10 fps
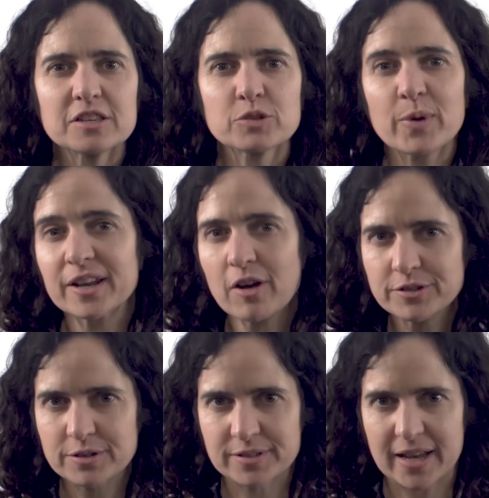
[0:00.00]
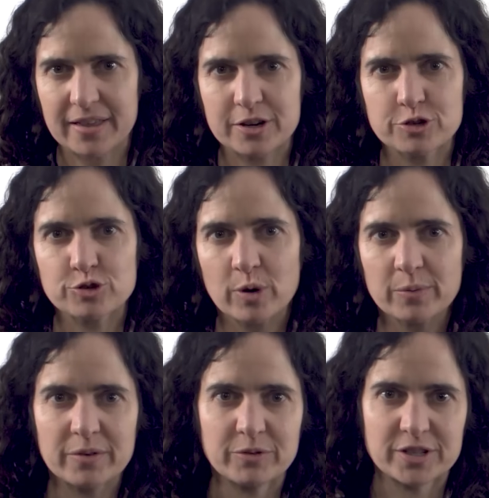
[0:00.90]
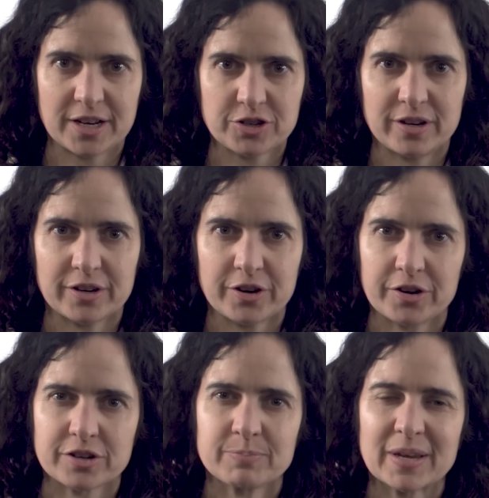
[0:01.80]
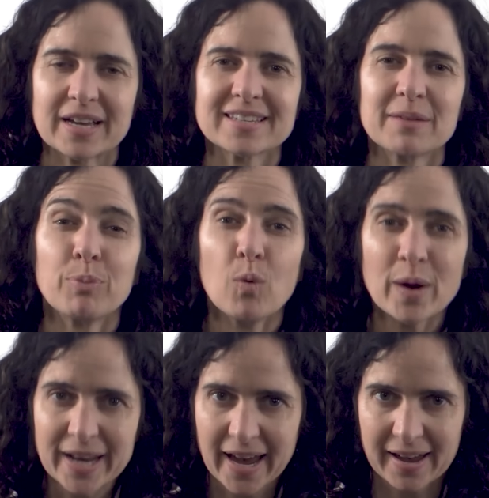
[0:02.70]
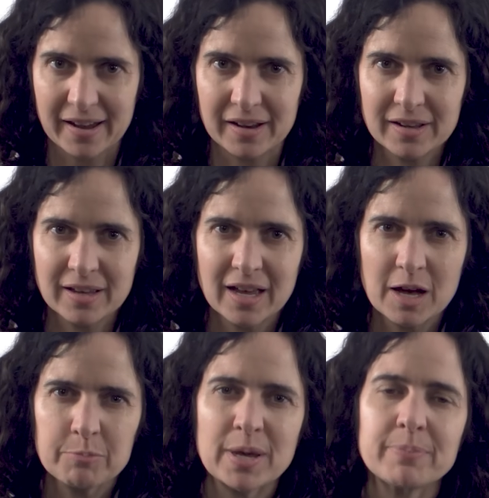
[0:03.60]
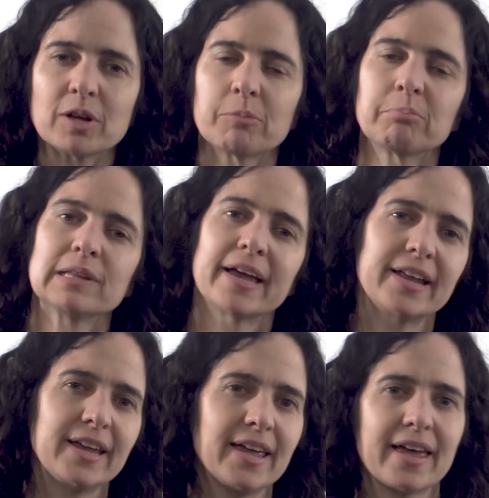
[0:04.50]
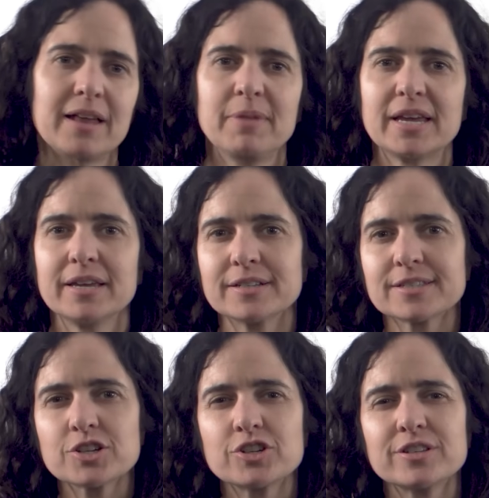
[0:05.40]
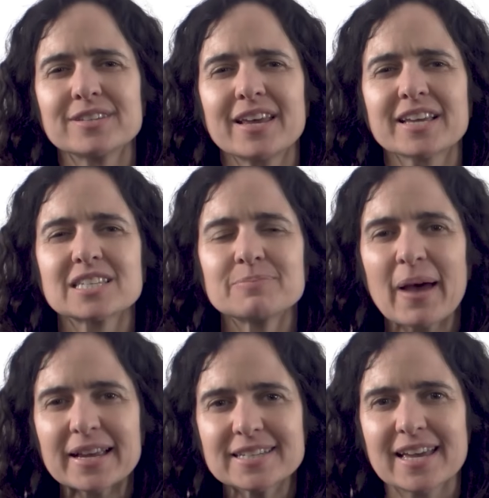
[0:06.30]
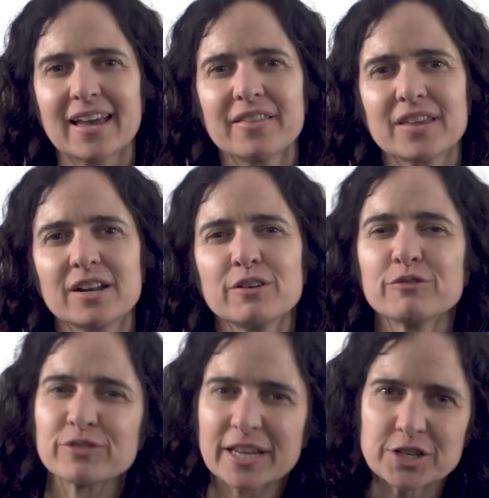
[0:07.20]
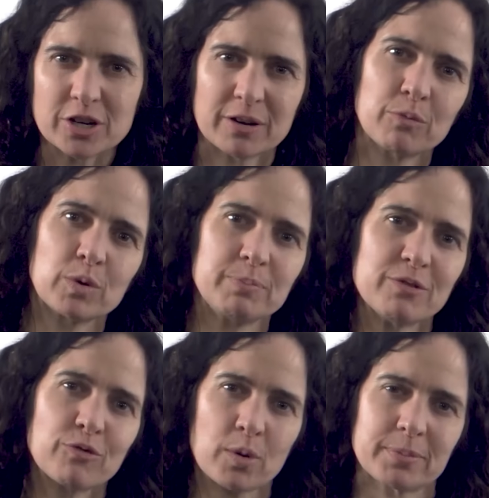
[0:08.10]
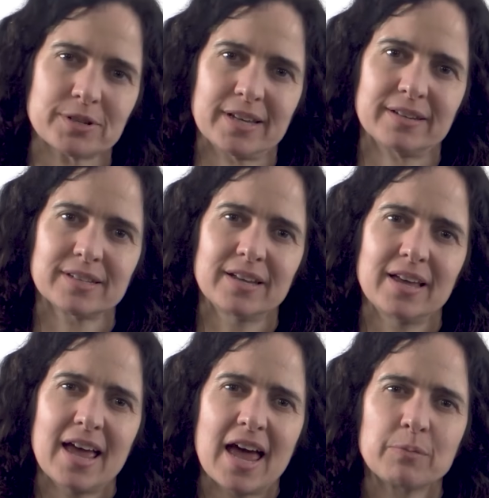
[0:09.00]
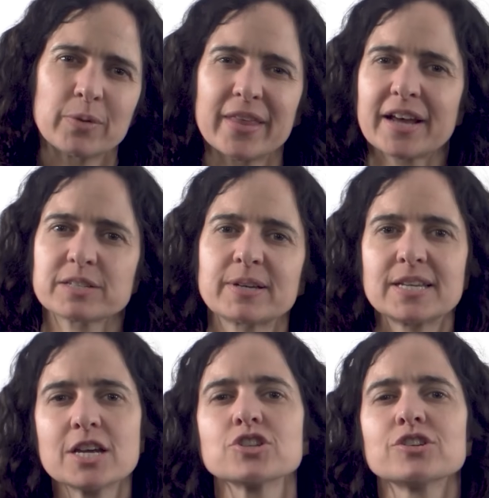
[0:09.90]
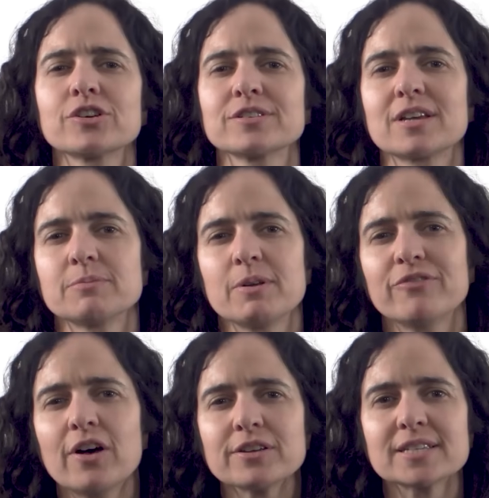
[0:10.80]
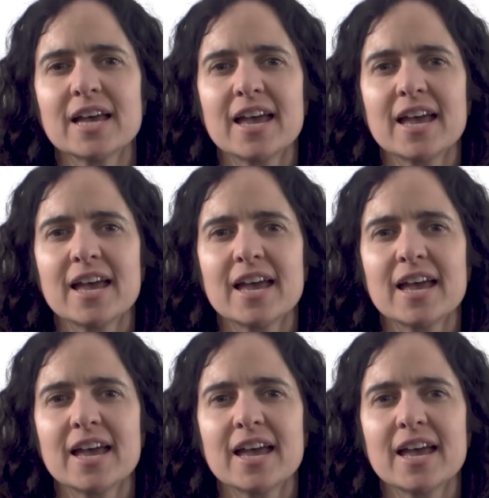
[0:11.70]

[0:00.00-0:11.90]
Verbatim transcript: So we can also say that a short run recession occurs because at point A, People are planning and making decisions expecting that an inflation would be 4%. And when that expectation turns out to be false,